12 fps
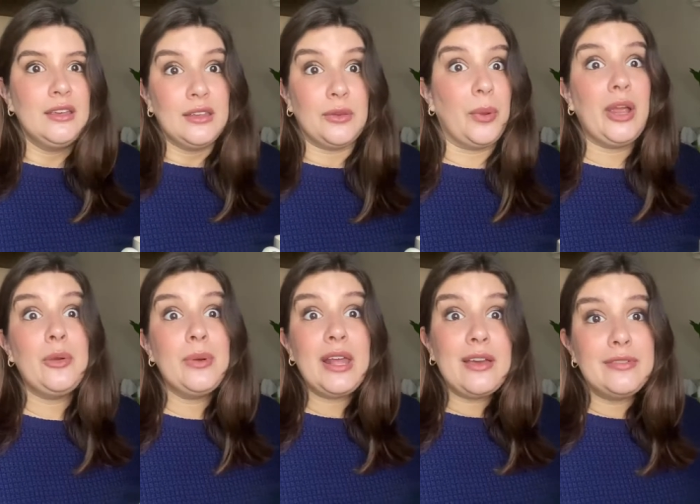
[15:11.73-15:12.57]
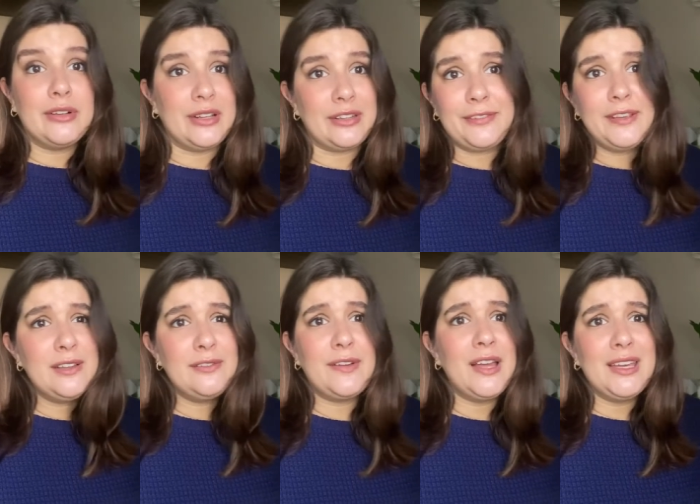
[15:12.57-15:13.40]
you wear whatever and you
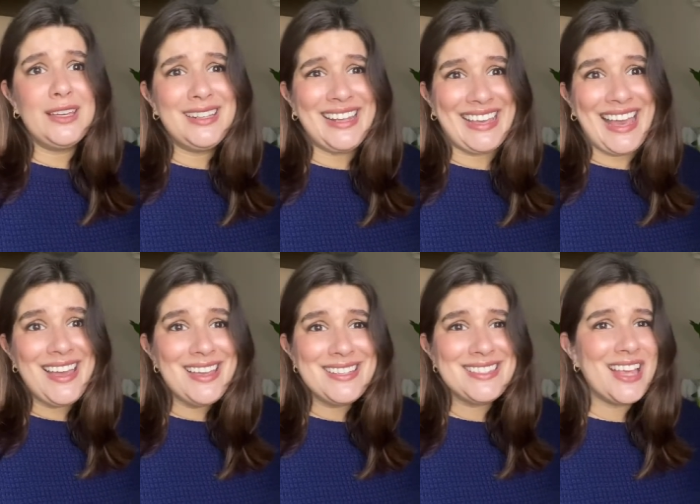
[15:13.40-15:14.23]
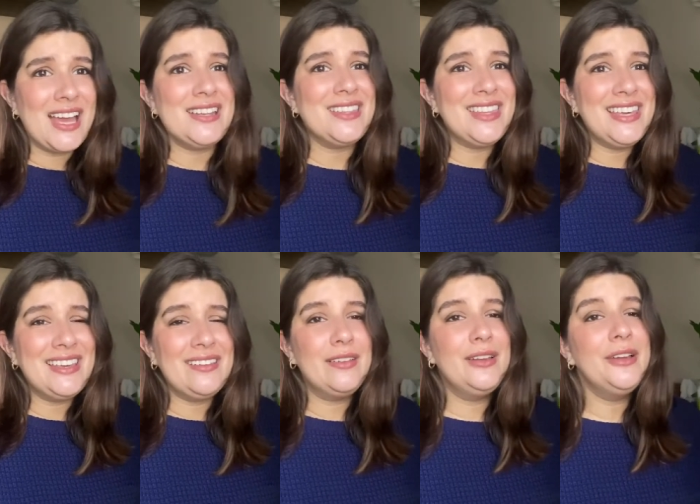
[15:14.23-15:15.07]
feel fine, I guess, kind of
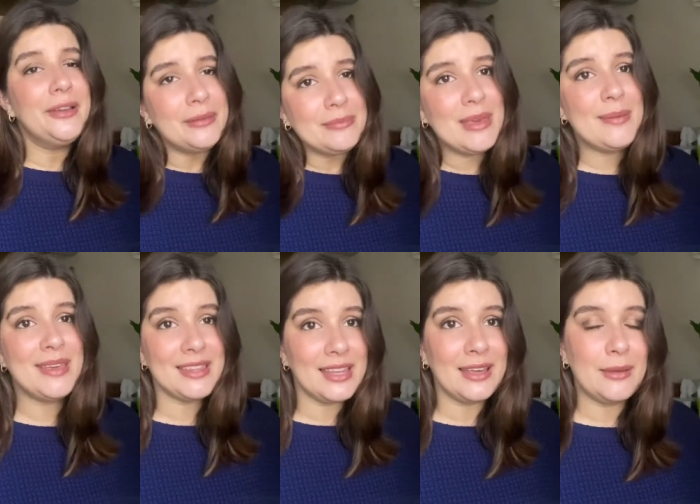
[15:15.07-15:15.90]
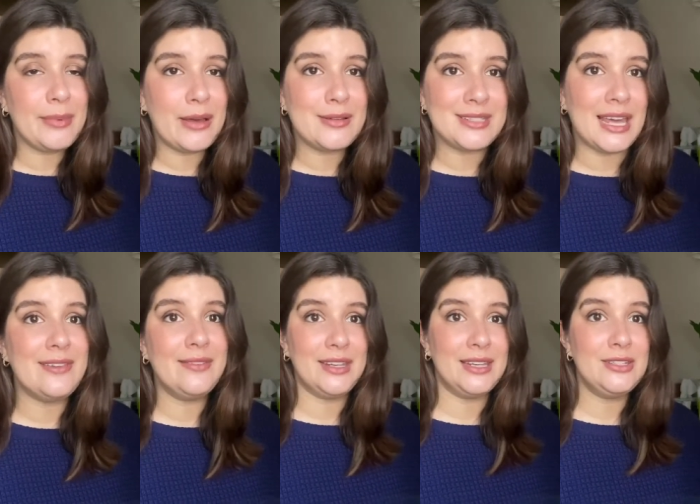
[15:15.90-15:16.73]
thing, maybe think about
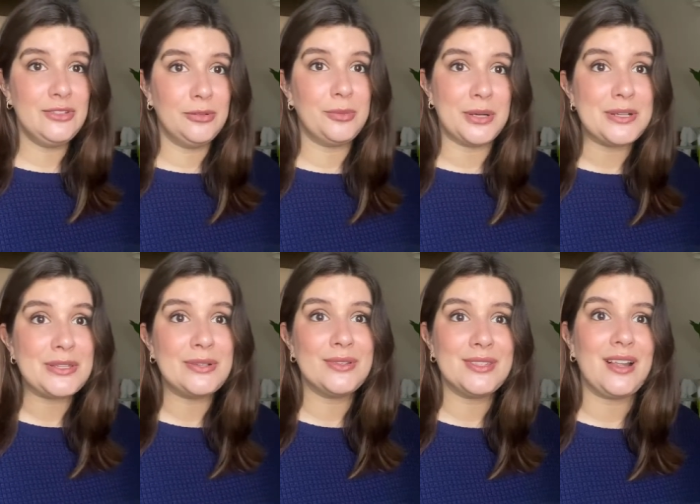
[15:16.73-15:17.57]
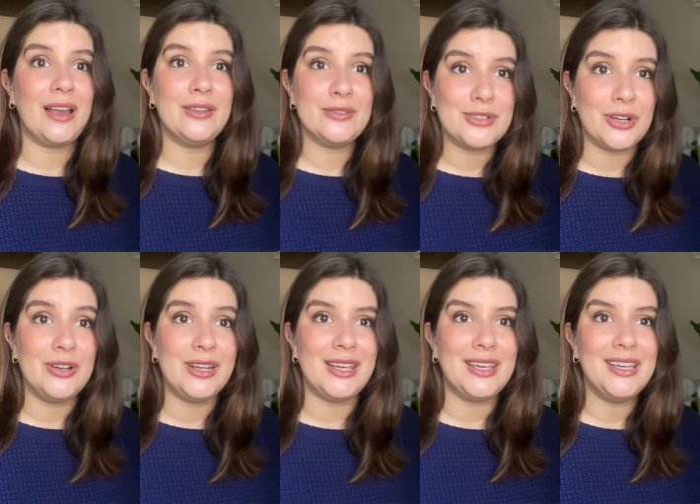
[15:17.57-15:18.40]
diving into a personal style
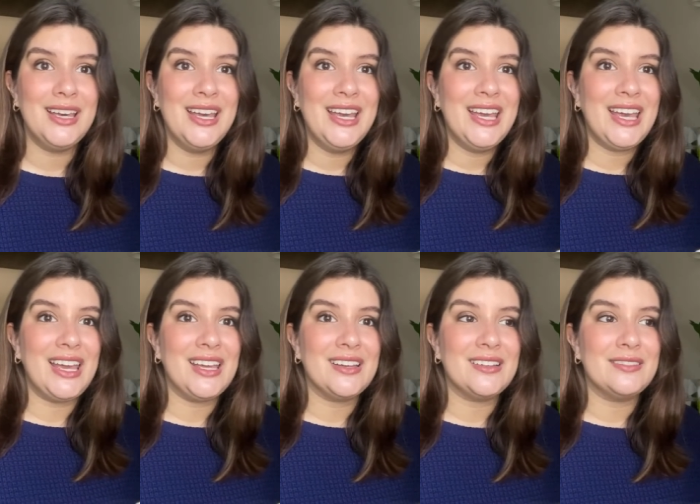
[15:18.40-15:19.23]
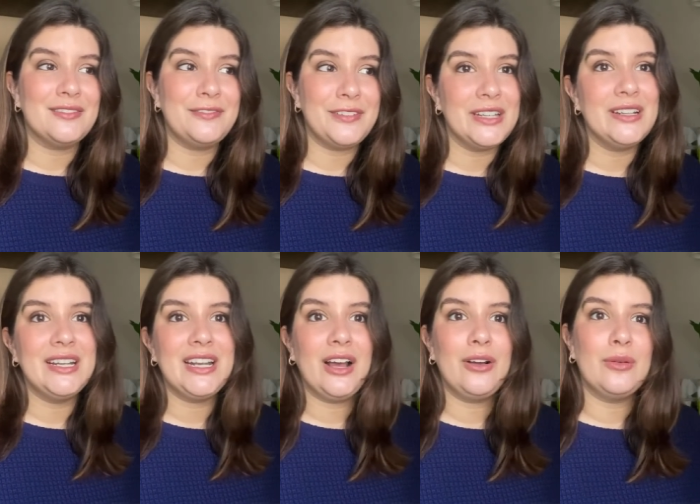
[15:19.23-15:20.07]
journey and
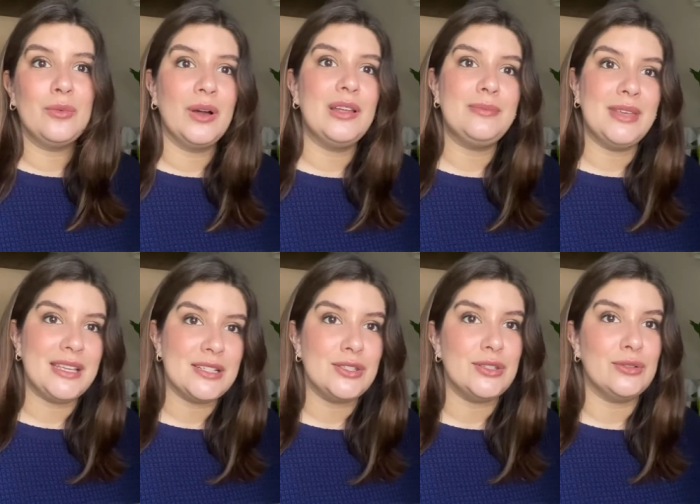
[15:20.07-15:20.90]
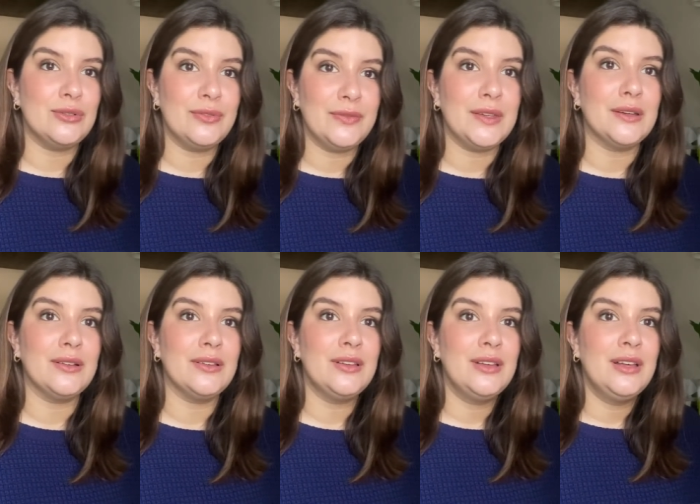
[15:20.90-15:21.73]
figuring out what makes you feel